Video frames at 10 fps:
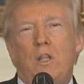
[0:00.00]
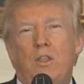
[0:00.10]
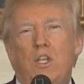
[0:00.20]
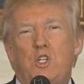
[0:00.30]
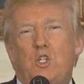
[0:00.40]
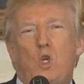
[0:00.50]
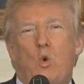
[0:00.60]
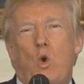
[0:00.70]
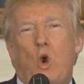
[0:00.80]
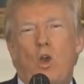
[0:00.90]
These 2
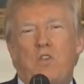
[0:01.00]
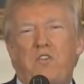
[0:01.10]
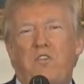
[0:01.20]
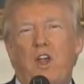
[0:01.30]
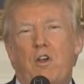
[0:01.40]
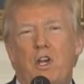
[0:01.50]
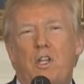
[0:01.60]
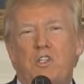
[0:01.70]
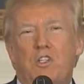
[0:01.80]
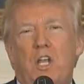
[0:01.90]
words,
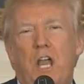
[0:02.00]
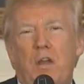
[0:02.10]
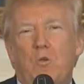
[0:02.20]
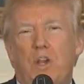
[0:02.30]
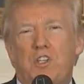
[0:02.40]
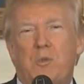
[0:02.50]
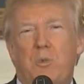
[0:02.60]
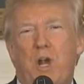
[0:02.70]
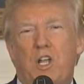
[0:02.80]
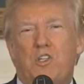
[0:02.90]
fairness and
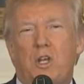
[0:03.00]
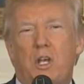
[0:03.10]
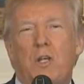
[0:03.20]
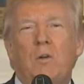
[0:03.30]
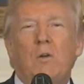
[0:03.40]
reciprocity,